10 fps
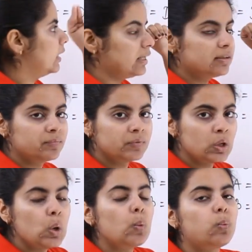there,
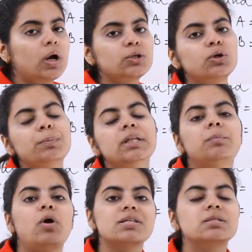what could be
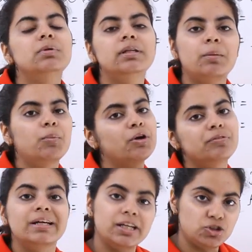the possible number of
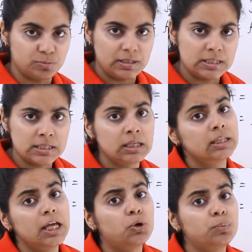arrangements?
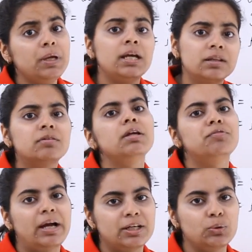They could be
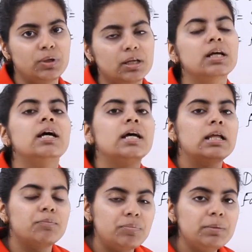3 factorial.
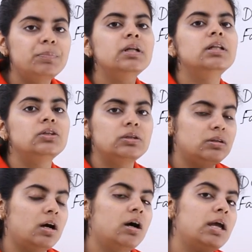People,
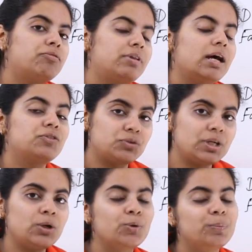uh, if there are
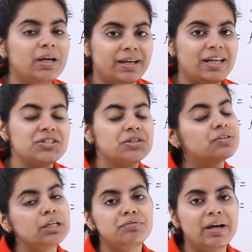3, could be arranged
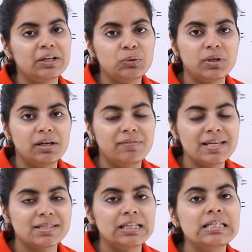in 3 factorial
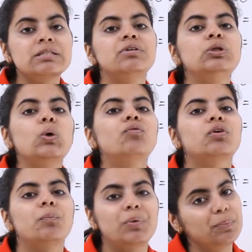ways. These we know
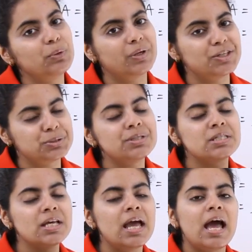from permutations